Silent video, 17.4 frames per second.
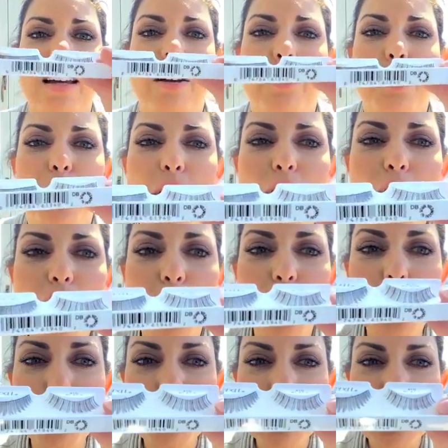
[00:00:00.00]
If you look
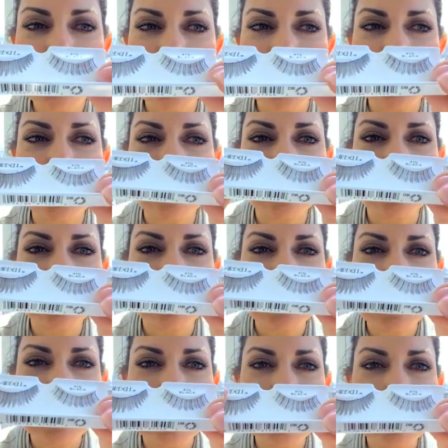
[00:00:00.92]
closely, you'll
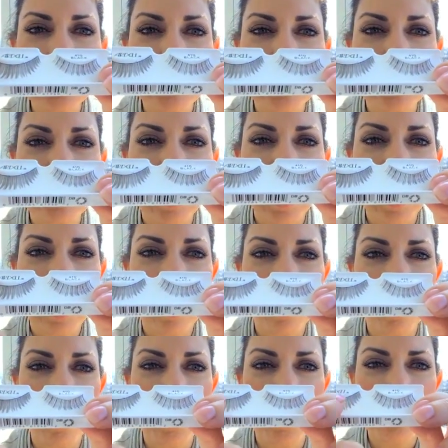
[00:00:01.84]
see
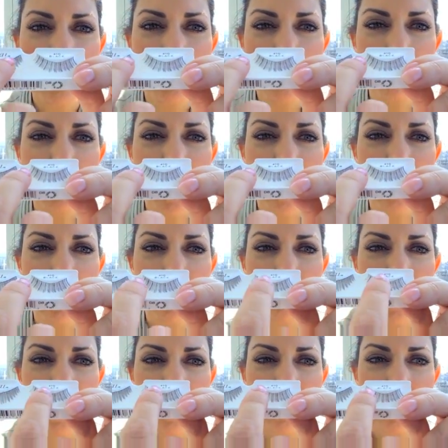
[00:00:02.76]
how this is a black
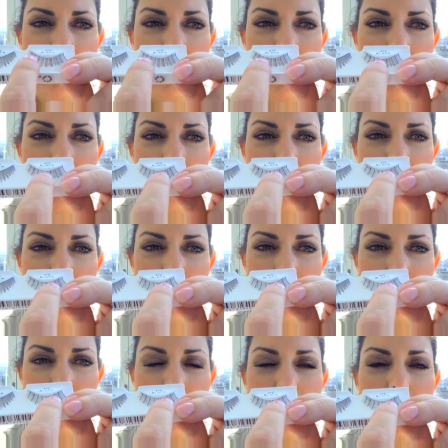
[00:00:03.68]
band and this
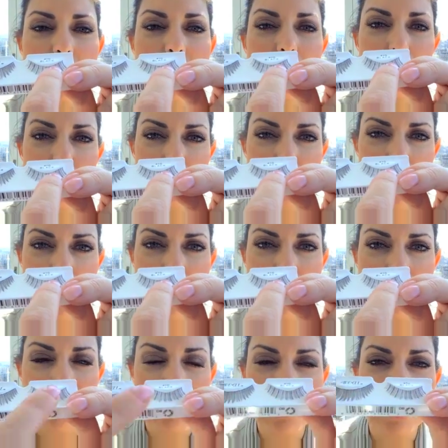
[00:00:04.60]
is a clear
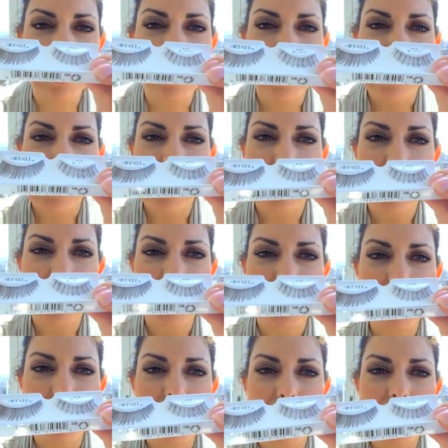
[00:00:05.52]
band.
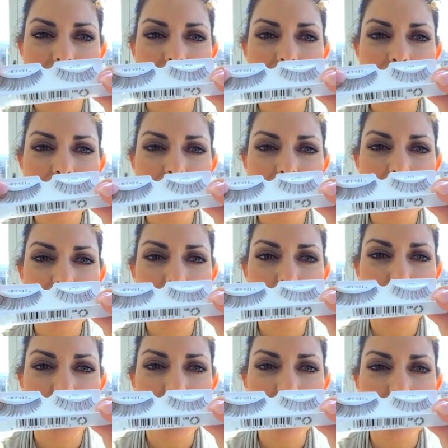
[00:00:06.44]
And this is
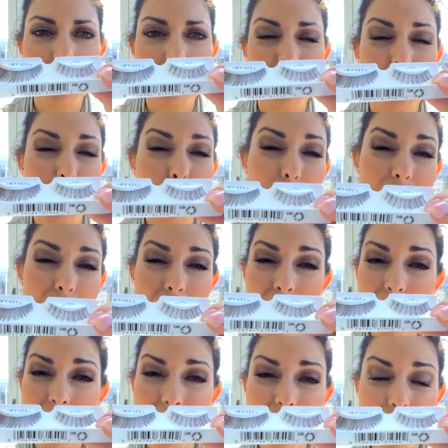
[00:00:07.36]
great if you wear
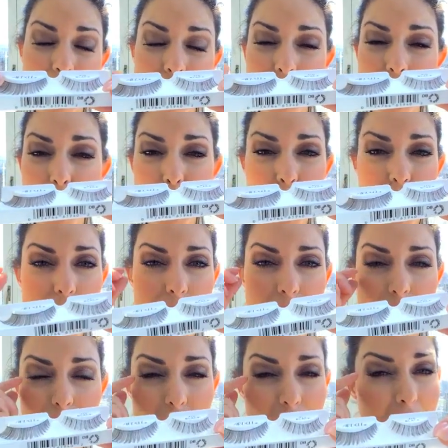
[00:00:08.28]
eyeliner
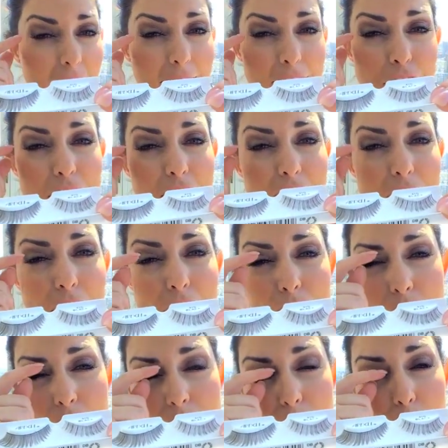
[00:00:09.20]
or a lot of
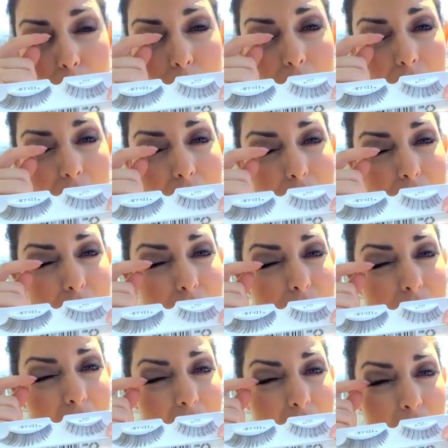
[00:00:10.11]
eyeshadow. It will kind of
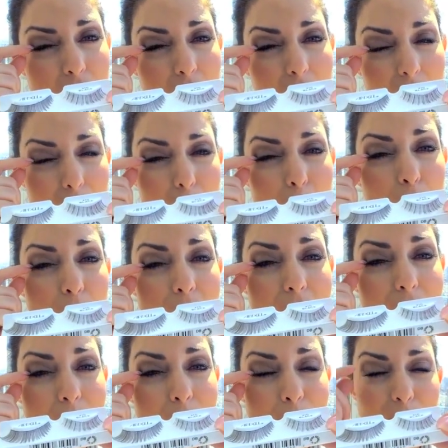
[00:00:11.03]
define your eye
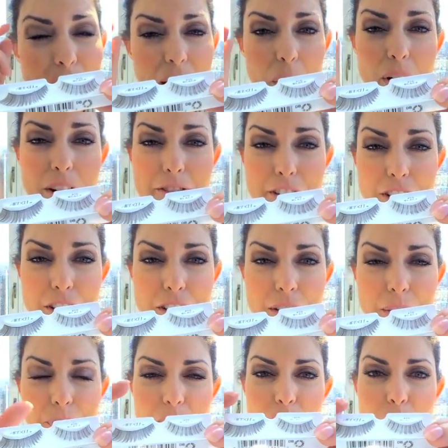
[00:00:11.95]
more.
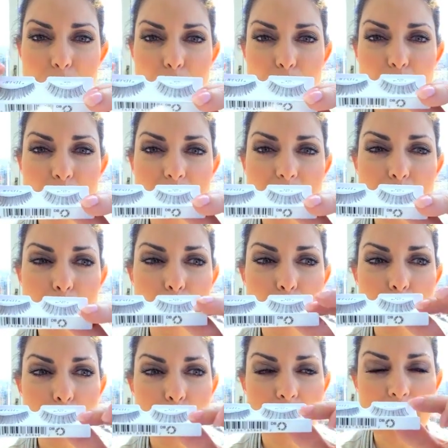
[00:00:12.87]
However, if you're looking for
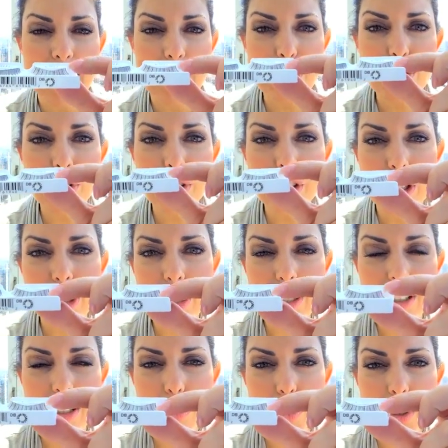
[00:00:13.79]
a more natural
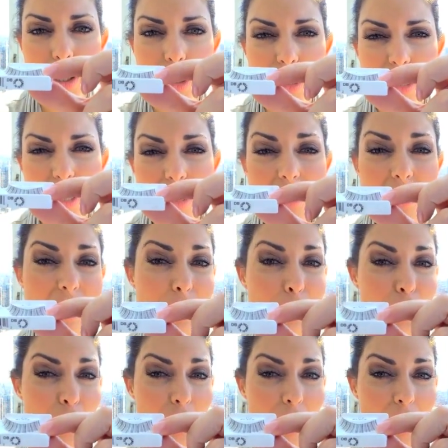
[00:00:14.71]
look where it's a
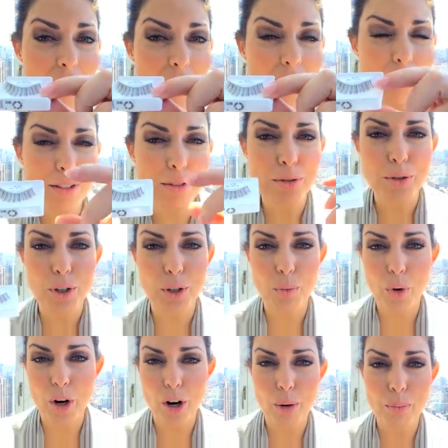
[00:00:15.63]
cleaner eye so you
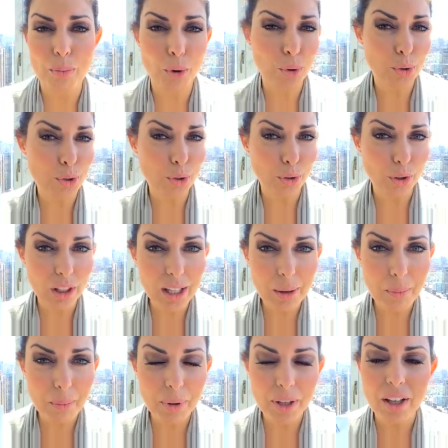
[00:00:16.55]
can wear a bolder
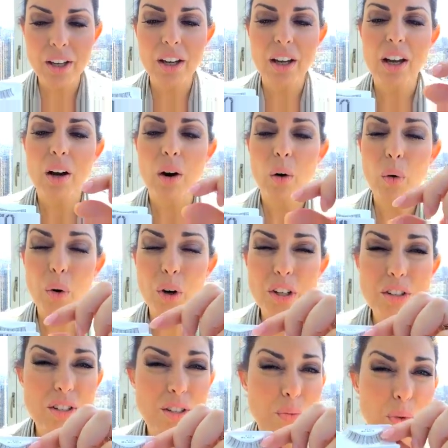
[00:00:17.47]
lip
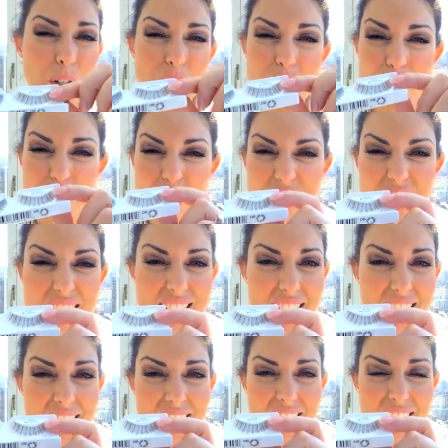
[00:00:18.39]
or just wear it during the
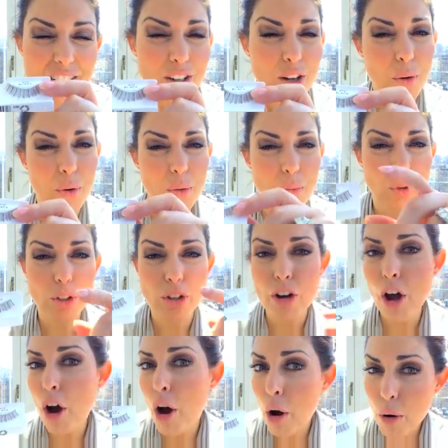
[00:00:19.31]
day and no one will
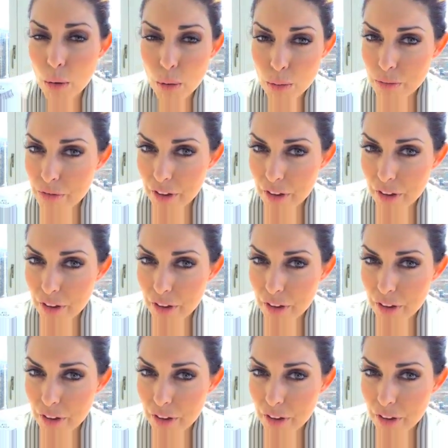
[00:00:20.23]
know